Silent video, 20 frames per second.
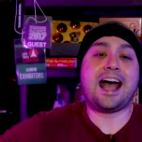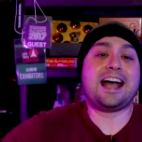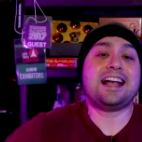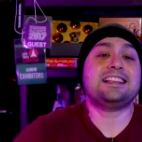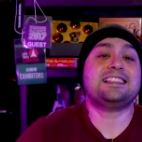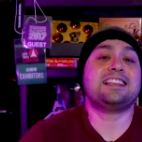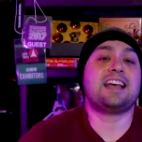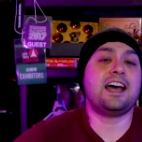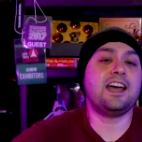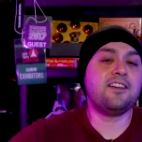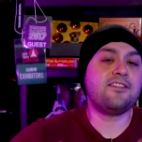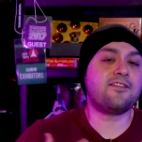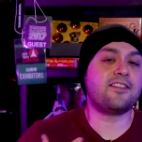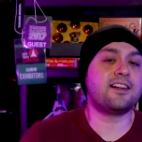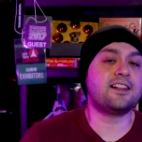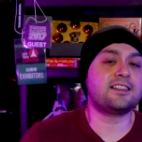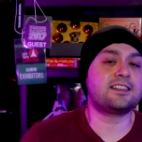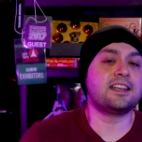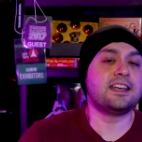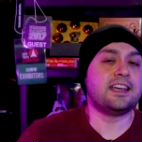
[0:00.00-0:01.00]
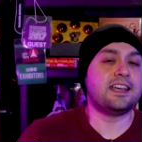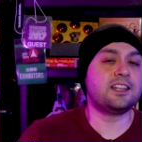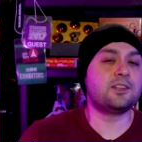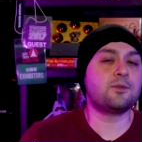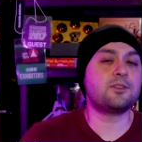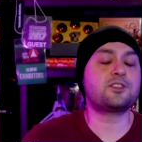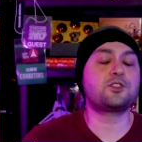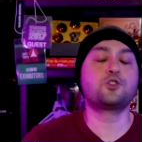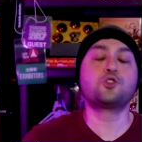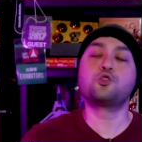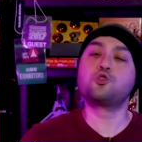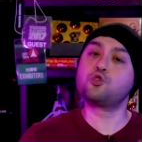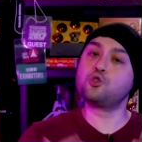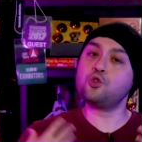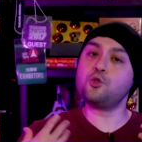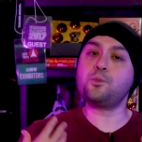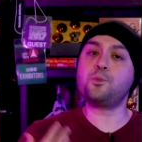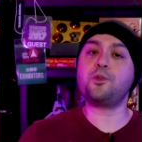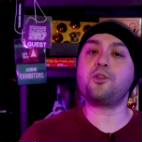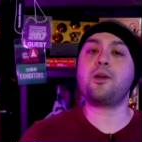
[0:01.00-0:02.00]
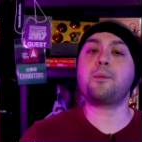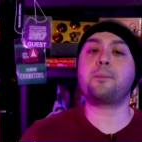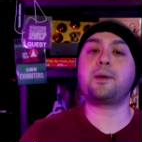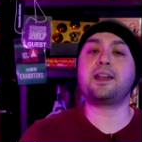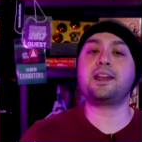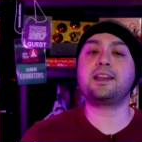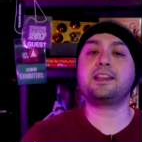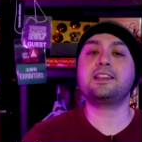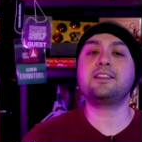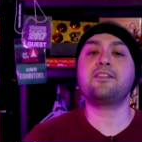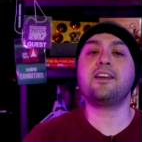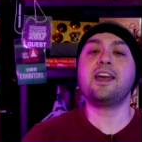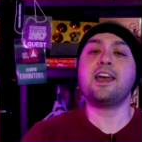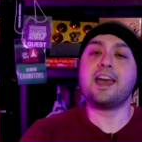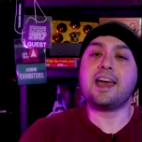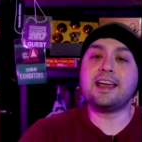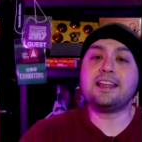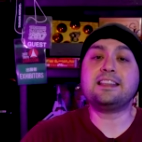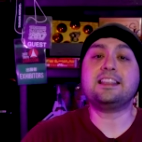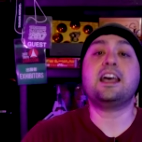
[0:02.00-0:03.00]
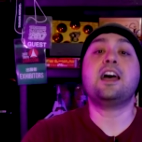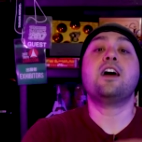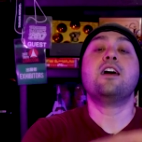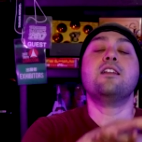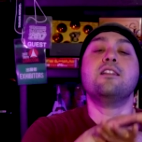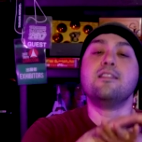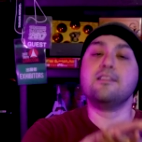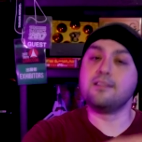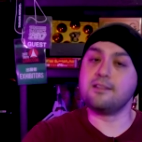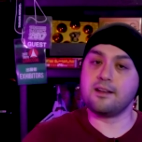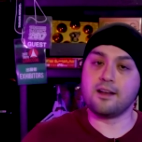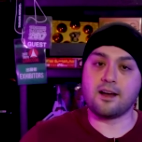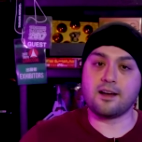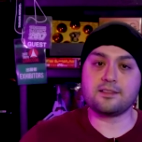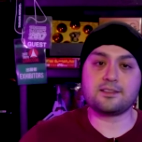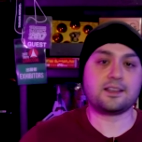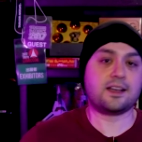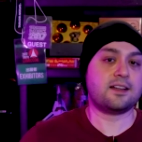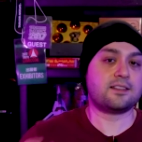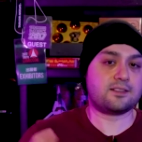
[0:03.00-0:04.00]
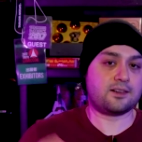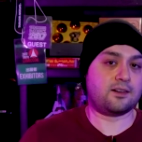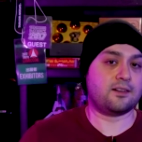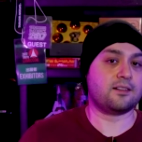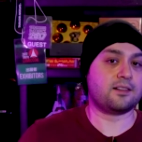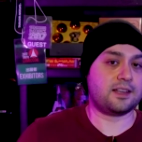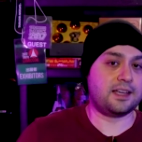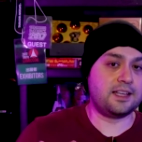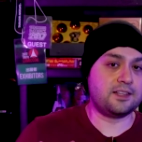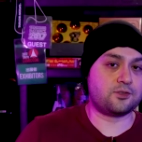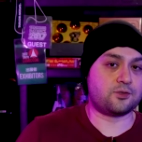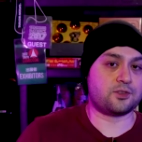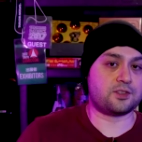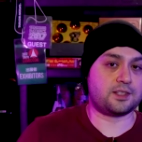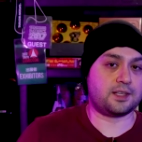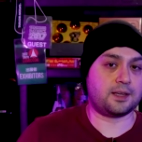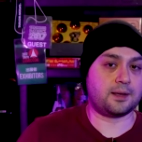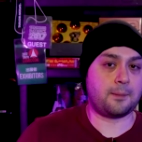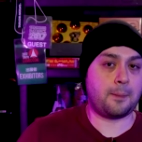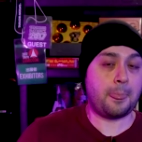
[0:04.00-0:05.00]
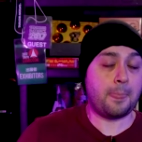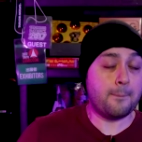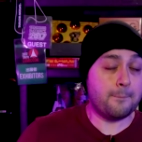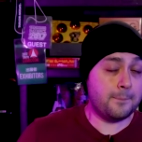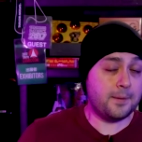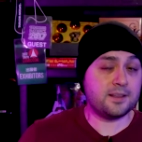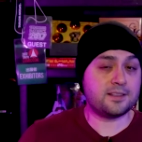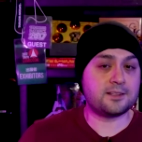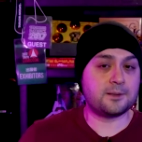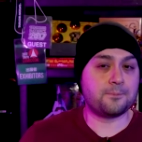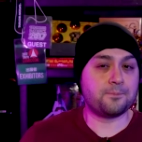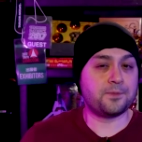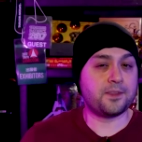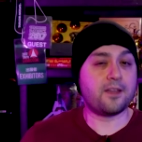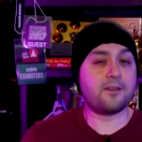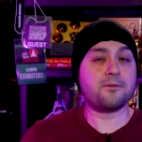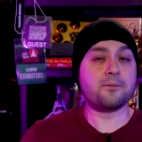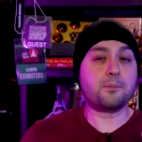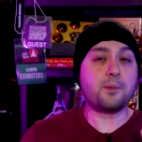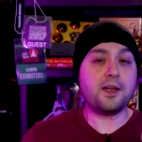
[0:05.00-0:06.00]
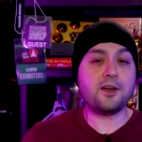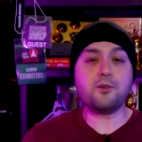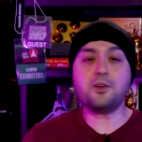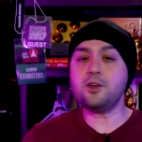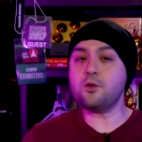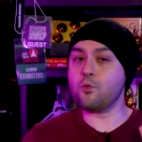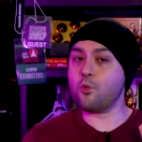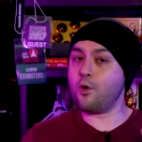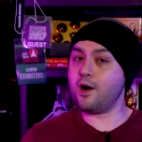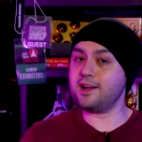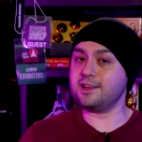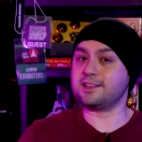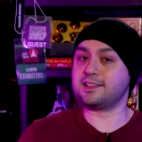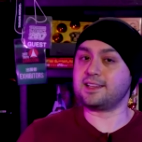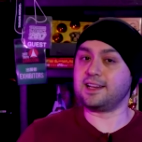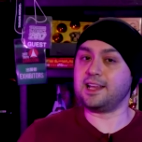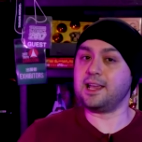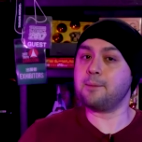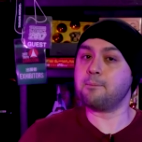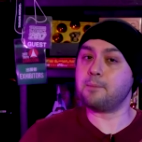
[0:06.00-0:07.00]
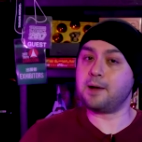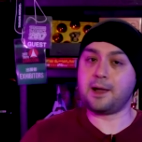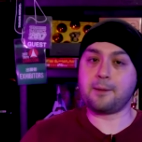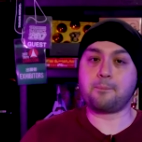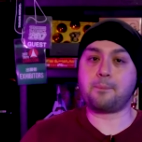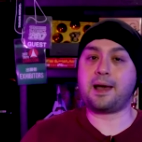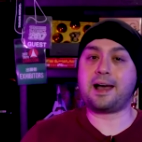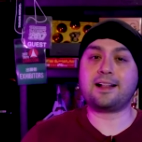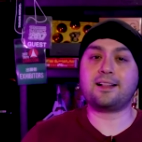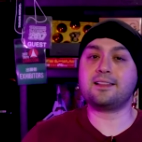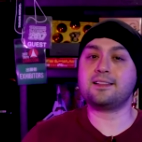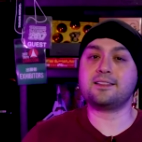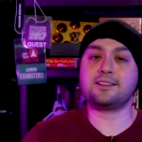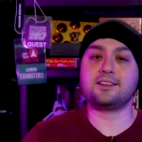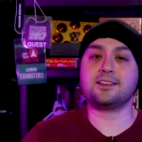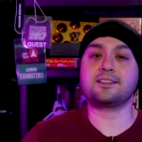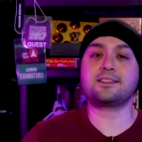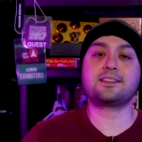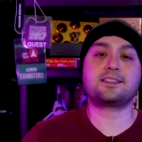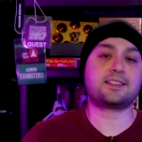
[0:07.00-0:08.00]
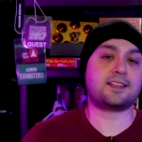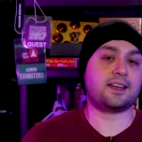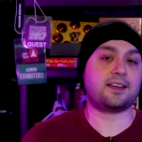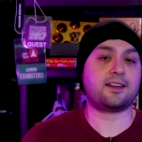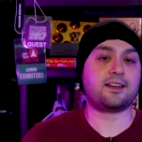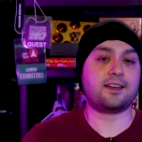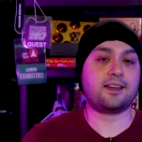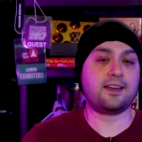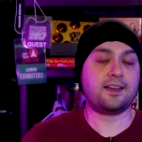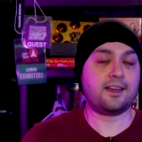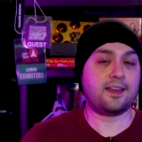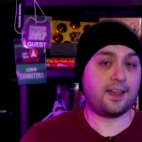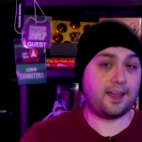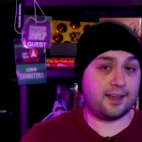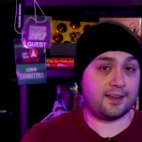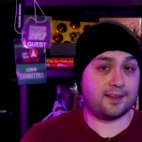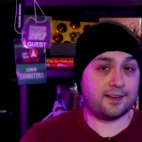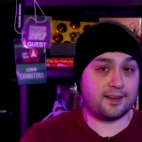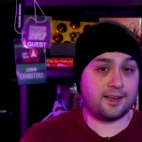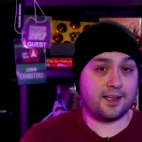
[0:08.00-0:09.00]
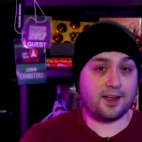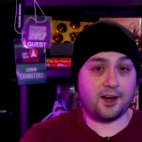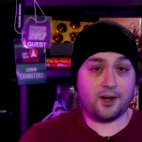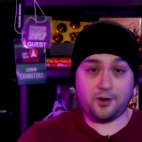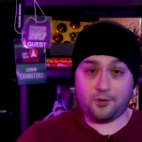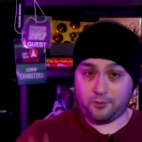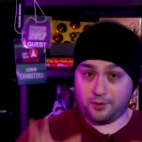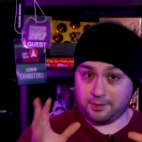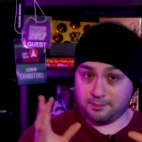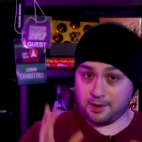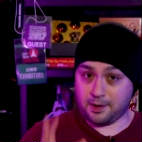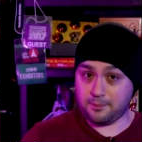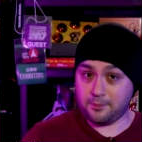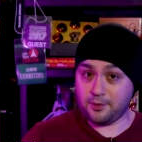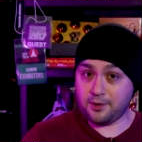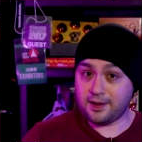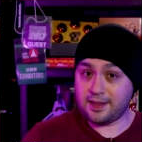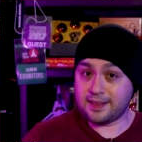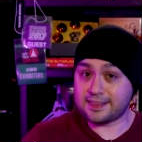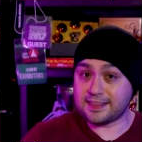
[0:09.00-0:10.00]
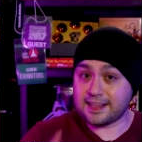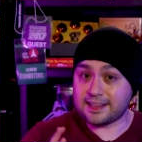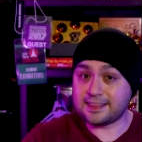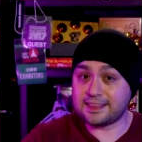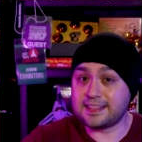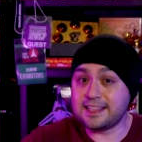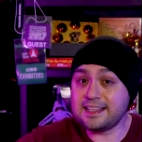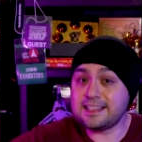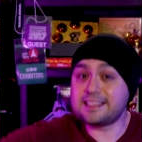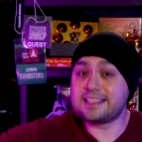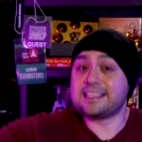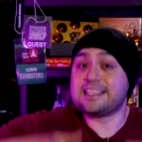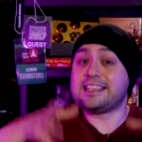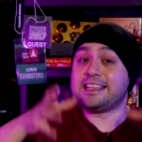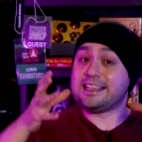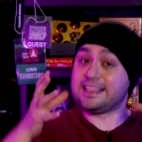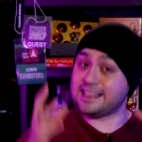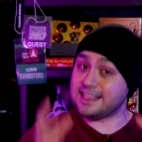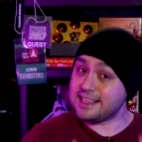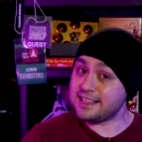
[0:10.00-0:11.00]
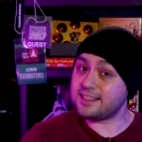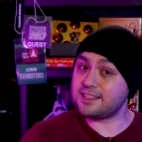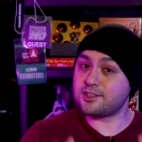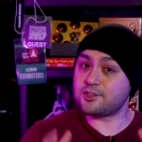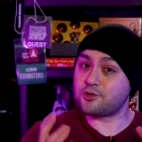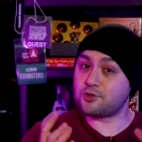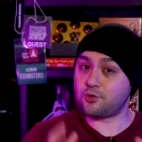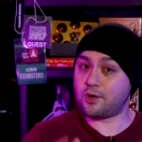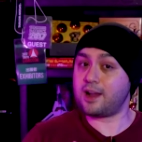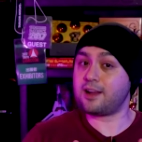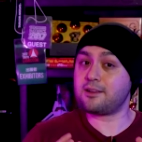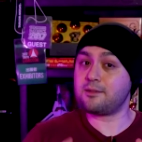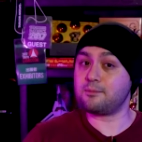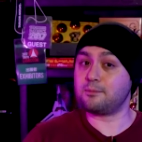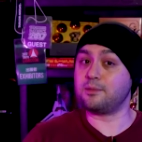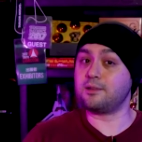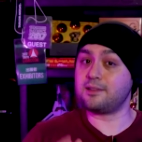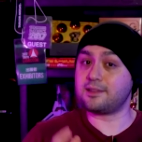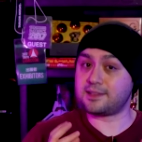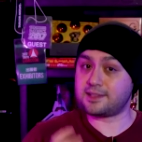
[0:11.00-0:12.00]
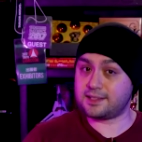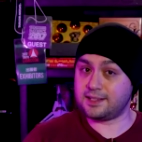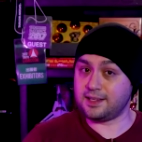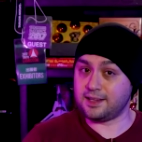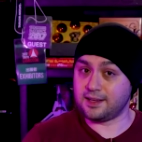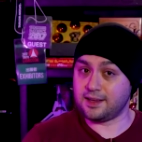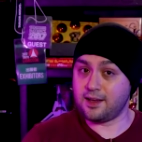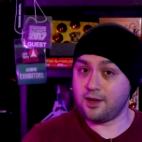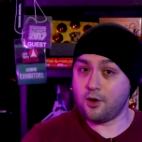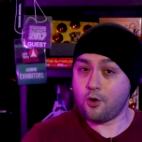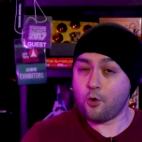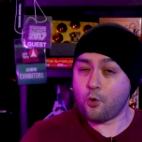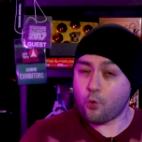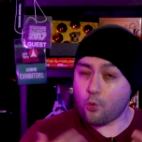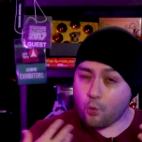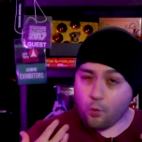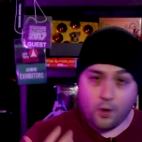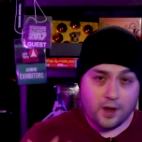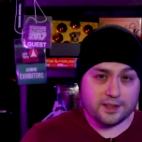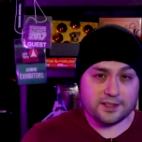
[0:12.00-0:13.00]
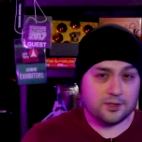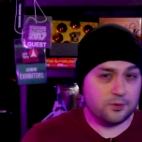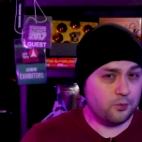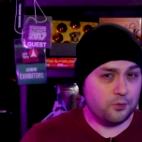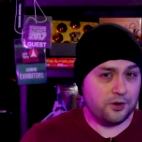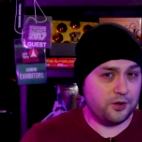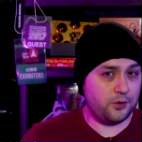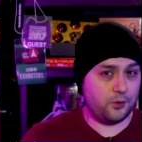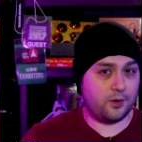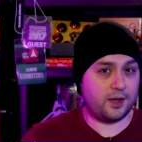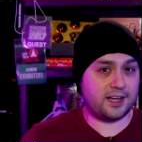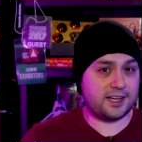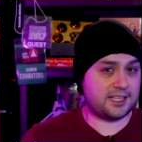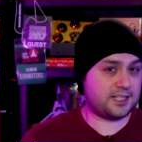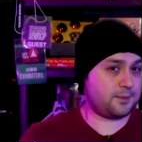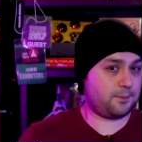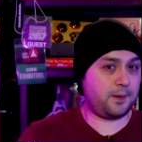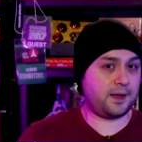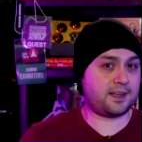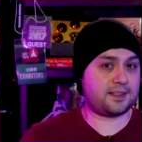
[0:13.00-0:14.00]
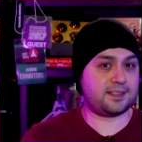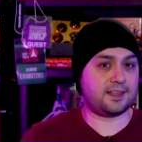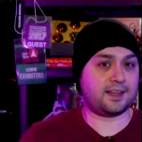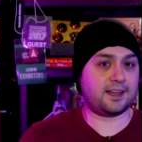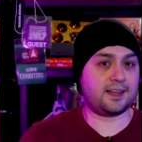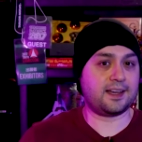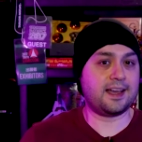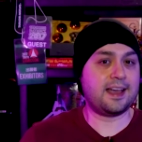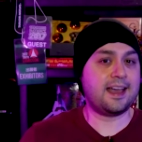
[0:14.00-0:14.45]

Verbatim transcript: as I felt it was super repetitive and not at all interesting. But very wisely my pal just said, hey, remember that this is Dragon Ball Z, what were you expecting?